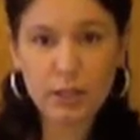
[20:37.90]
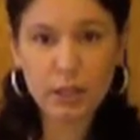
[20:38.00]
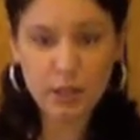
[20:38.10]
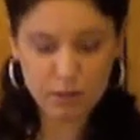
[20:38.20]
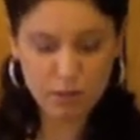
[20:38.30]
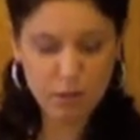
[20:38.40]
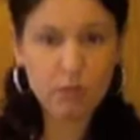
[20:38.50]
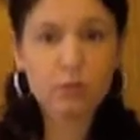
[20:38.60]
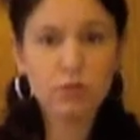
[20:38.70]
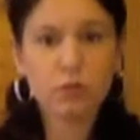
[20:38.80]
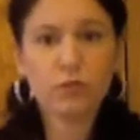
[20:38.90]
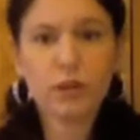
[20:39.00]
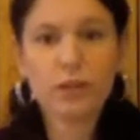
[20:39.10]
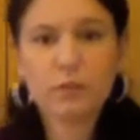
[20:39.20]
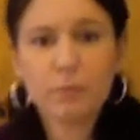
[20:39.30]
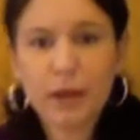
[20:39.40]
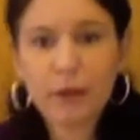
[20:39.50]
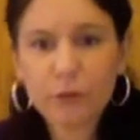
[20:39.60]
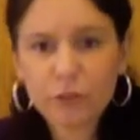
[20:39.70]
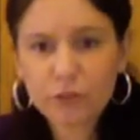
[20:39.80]
And then, so you've got some
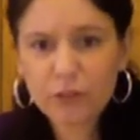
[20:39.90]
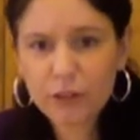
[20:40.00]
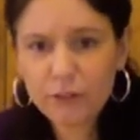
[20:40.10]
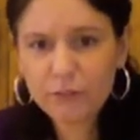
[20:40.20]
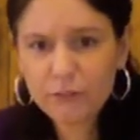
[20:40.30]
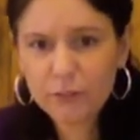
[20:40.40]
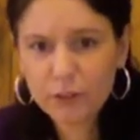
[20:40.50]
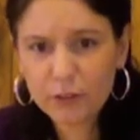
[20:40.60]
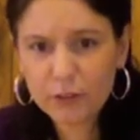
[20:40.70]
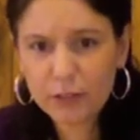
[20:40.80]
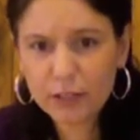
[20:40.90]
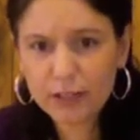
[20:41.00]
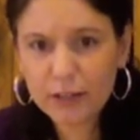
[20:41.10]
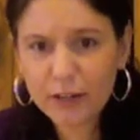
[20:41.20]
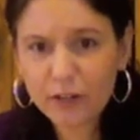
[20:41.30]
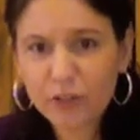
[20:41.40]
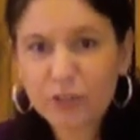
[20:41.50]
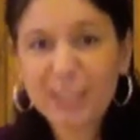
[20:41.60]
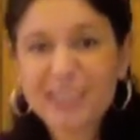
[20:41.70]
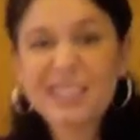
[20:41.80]
powder just kind of filled in like that. I don't know, you
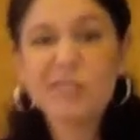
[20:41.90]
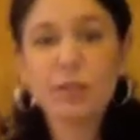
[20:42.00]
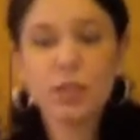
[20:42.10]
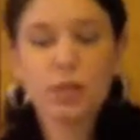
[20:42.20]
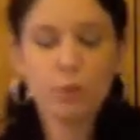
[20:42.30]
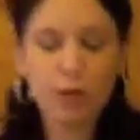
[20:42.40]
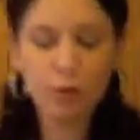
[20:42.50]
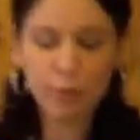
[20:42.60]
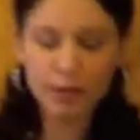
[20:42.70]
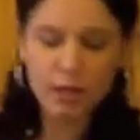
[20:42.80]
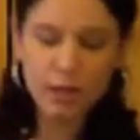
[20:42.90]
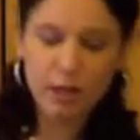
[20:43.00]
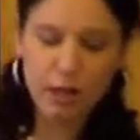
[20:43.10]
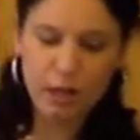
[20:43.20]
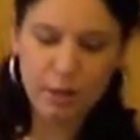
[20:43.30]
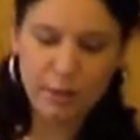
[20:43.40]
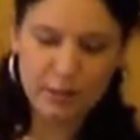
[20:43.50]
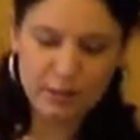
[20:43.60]
can see really well, but, and